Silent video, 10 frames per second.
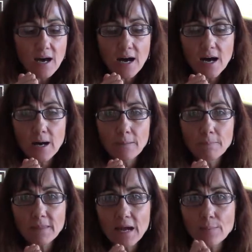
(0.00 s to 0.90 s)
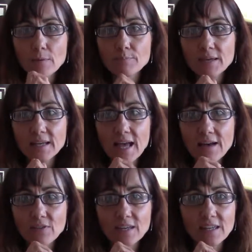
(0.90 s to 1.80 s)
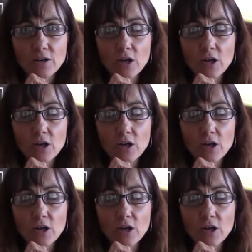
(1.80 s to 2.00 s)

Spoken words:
I'm a big advocate